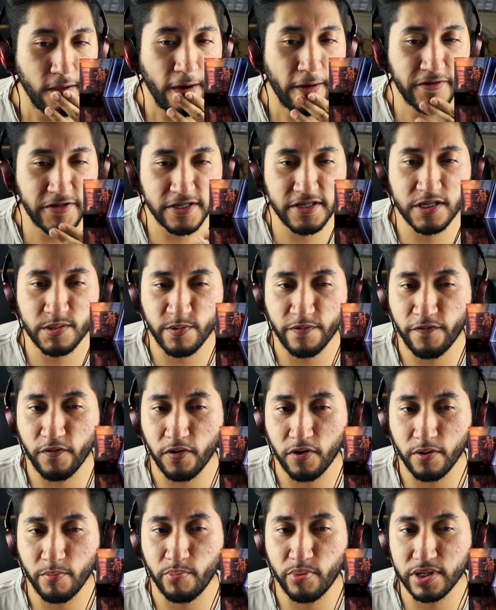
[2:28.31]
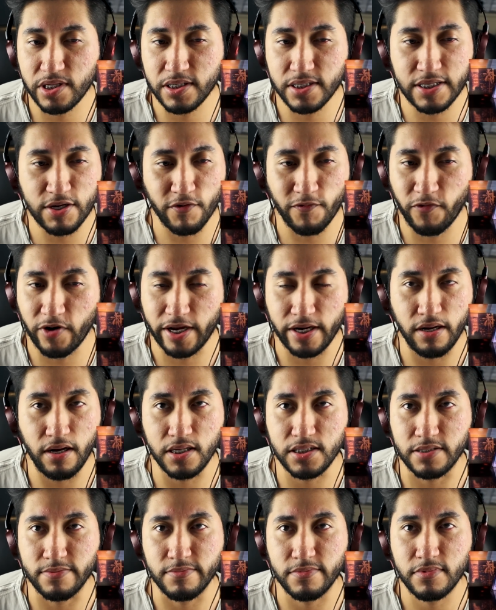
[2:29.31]
I've seen this before, but still freaking
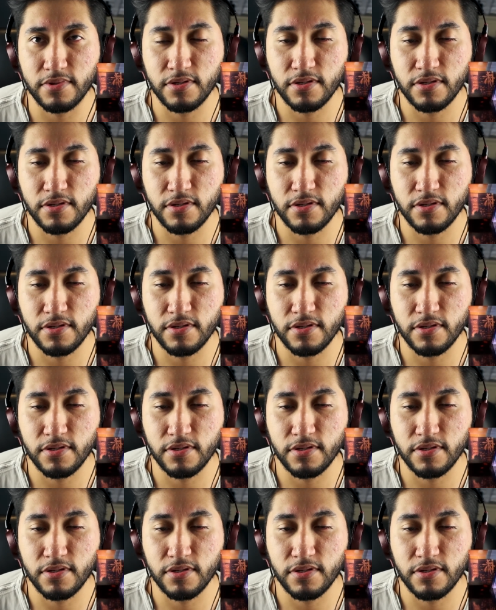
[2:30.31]
awesome.